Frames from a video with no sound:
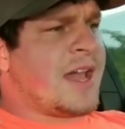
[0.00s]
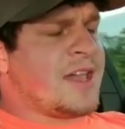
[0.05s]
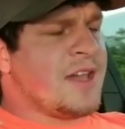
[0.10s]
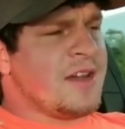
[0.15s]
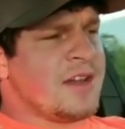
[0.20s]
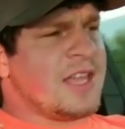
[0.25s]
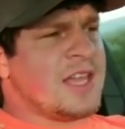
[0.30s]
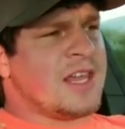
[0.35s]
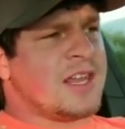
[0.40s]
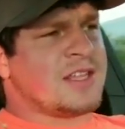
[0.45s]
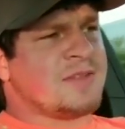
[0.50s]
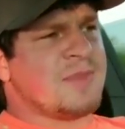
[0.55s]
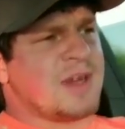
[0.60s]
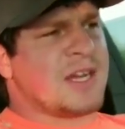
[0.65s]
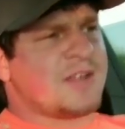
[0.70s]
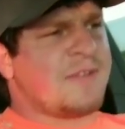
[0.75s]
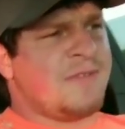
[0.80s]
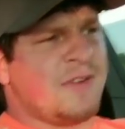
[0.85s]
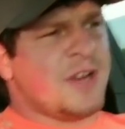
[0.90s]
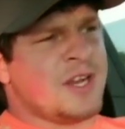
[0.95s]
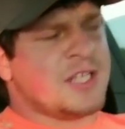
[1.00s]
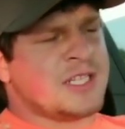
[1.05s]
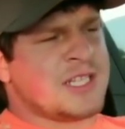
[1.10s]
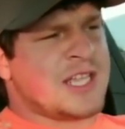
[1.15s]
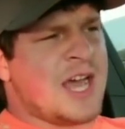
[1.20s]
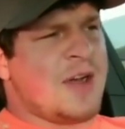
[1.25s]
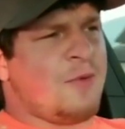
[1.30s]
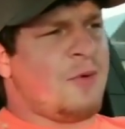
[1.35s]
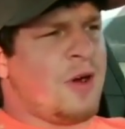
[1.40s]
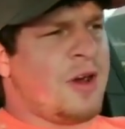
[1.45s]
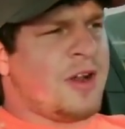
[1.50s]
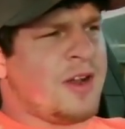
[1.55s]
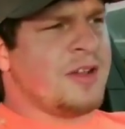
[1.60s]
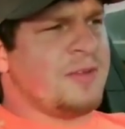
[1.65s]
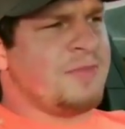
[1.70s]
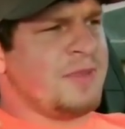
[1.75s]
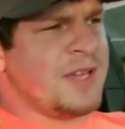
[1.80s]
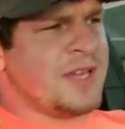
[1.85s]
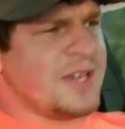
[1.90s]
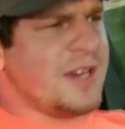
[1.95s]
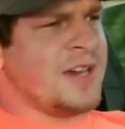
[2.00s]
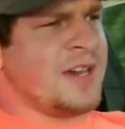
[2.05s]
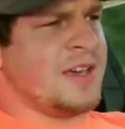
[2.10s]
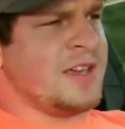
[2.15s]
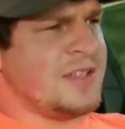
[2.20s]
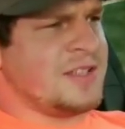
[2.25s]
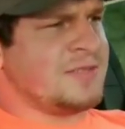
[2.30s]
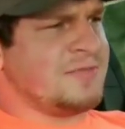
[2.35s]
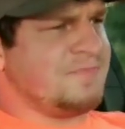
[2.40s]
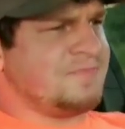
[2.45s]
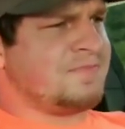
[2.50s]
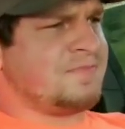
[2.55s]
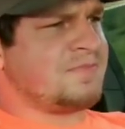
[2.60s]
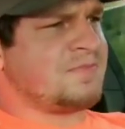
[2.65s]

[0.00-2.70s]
I couldn't get as much footage as I wanted because